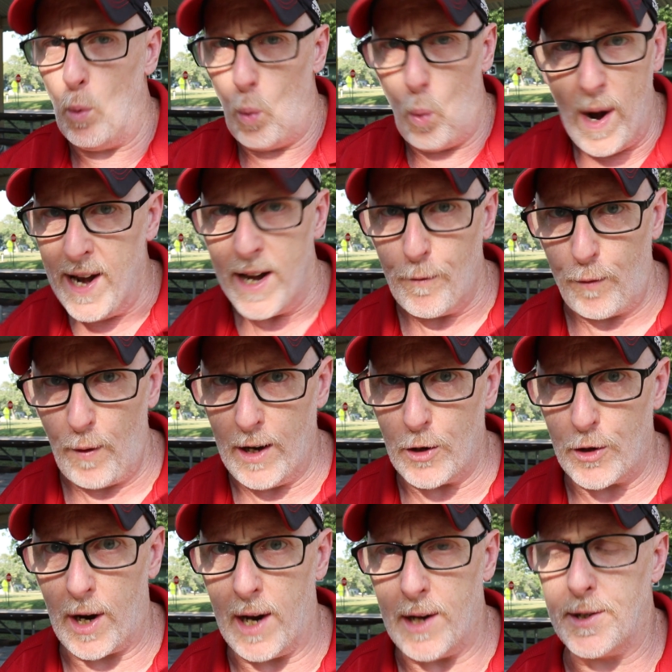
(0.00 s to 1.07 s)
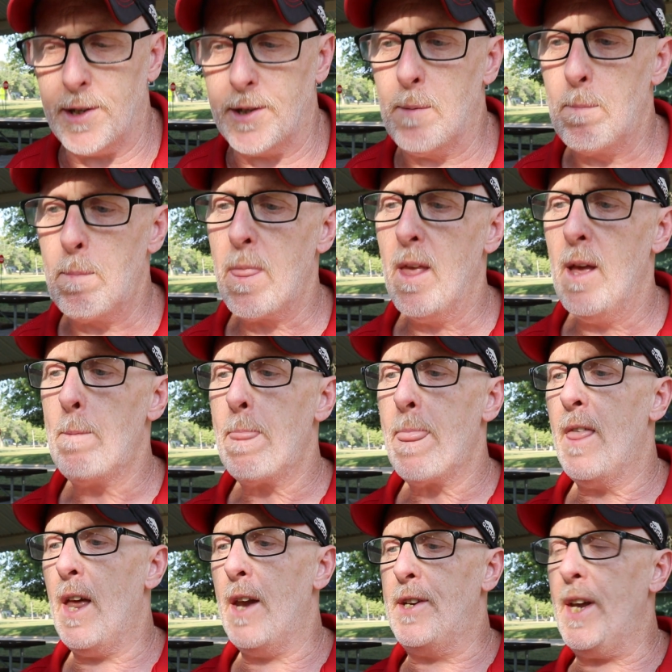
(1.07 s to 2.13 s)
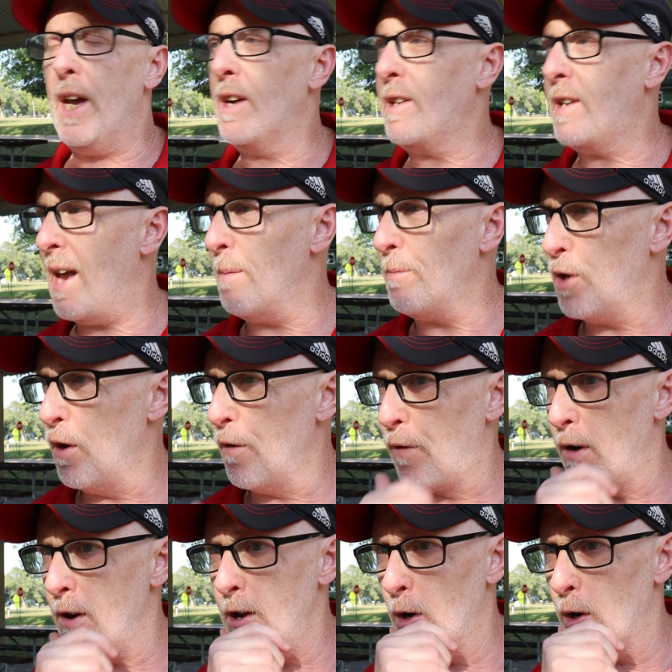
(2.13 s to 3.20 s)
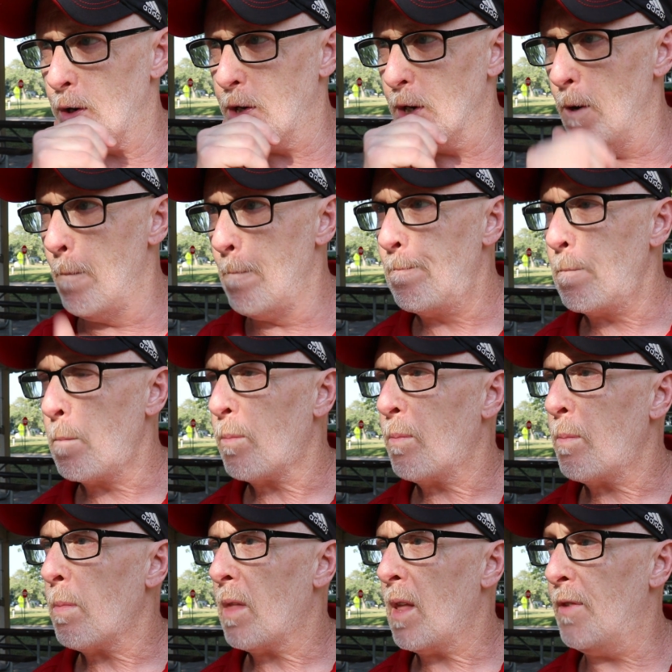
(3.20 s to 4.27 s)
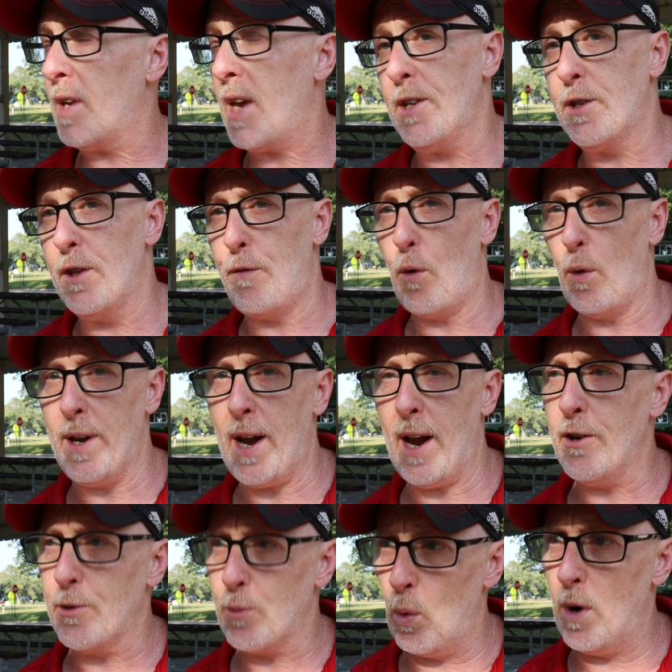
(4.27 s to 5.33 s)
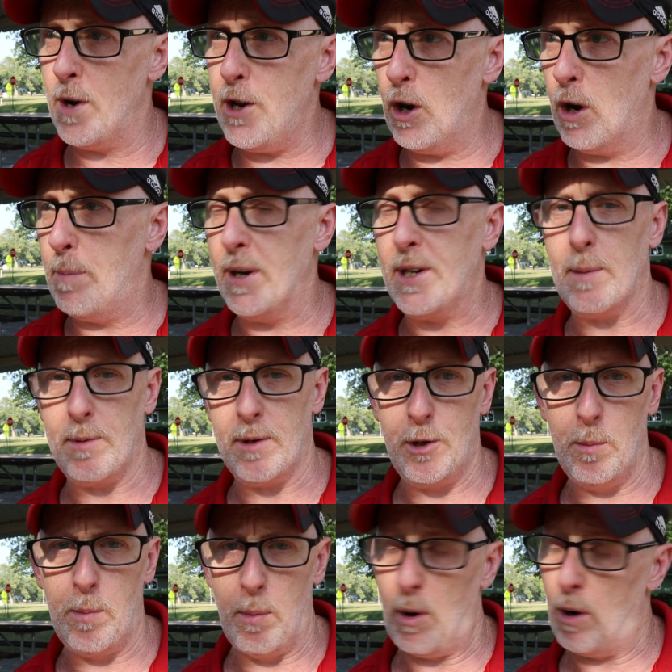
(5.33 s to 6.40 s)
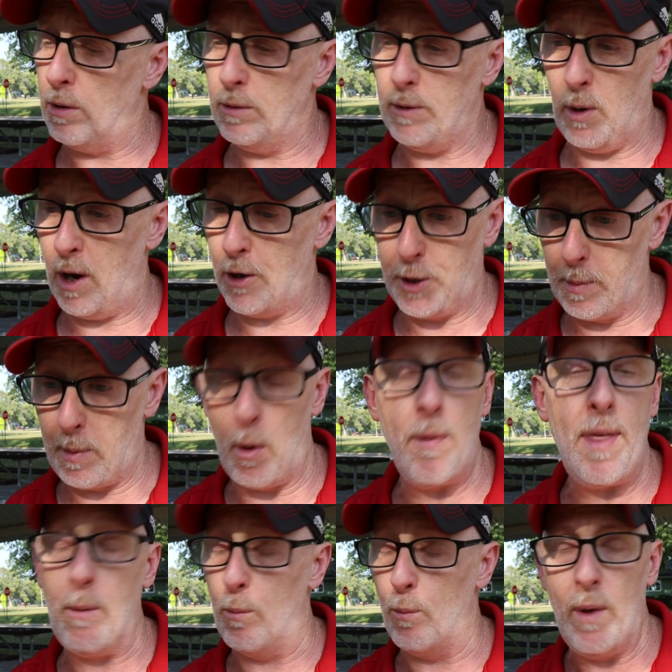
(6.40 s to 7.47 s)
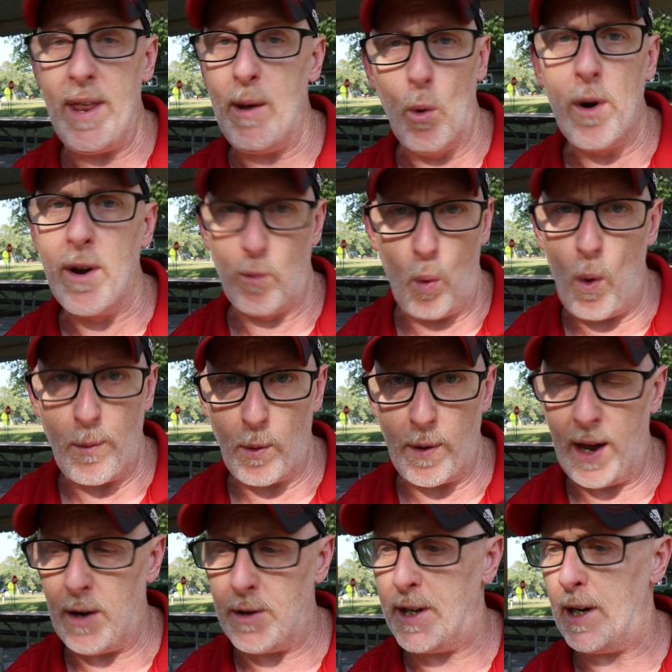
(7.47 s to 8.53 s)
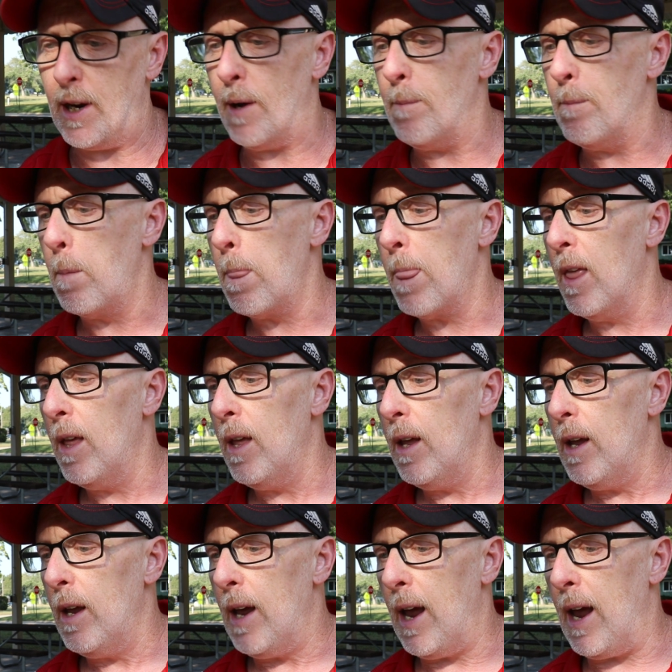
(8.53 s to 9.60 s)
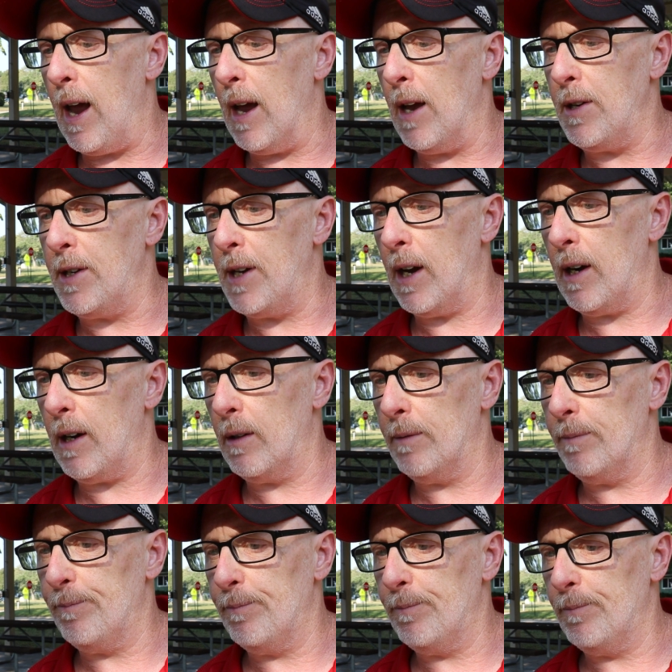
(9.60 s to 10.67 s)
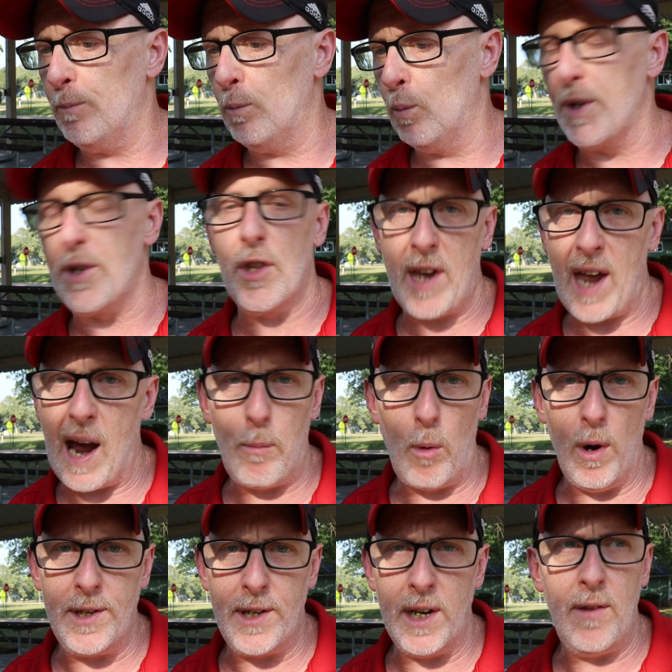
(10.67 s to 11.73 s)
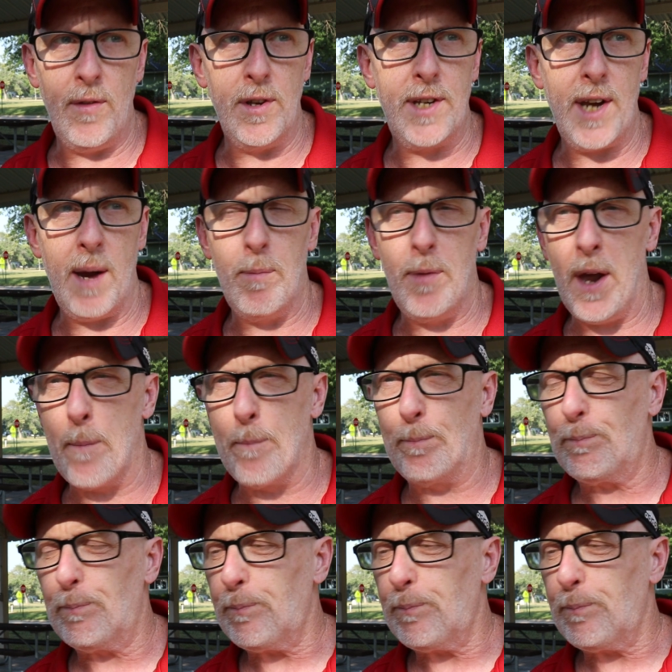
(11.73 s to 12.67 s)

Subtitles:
winning franchises that Deion came to for a year or two. In the case of the 49ers, 1 year, picked up a Super Bowl they would have won without Deion. And went to the Cowboys and did the same thing.